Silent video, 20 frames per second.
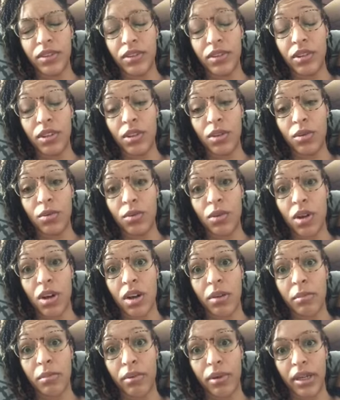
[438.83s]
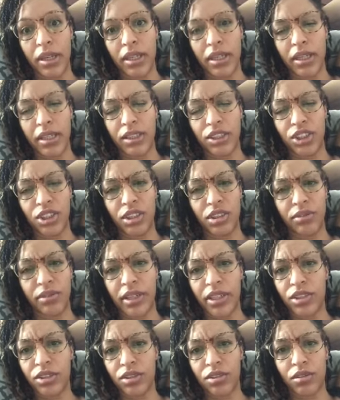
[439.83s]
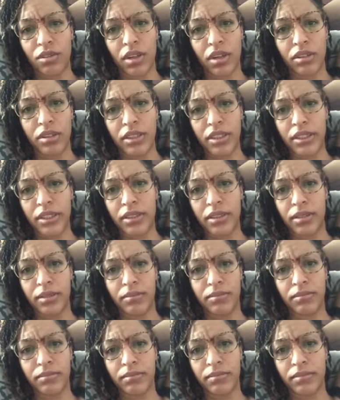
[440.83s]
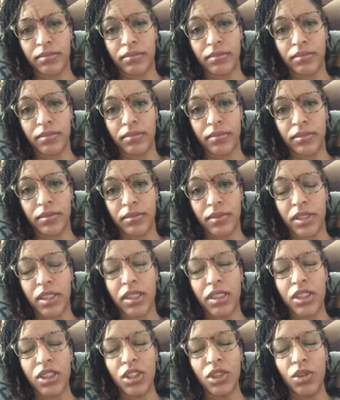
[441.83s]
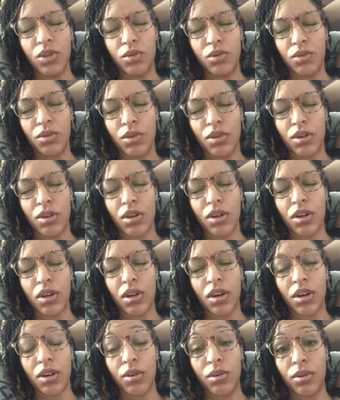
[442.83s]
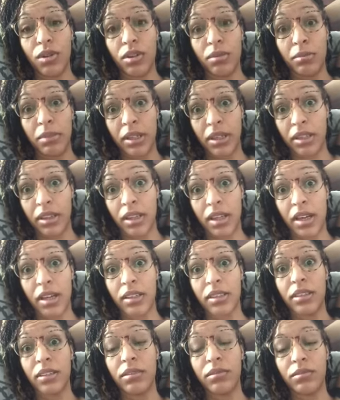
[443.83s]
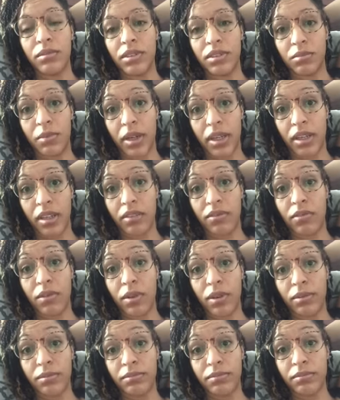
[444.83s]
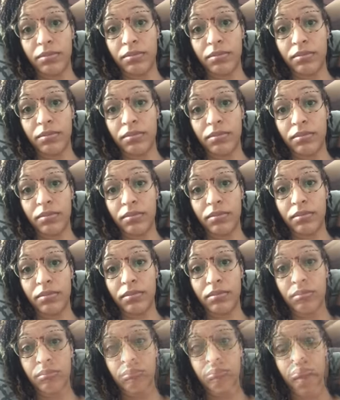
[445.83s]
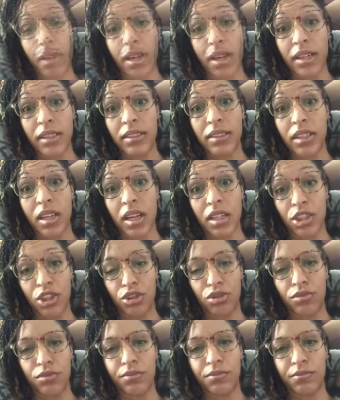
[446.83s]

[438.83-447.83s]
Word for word: you are breaking generational curses. You are who your bloodline was waiting for. God's got you.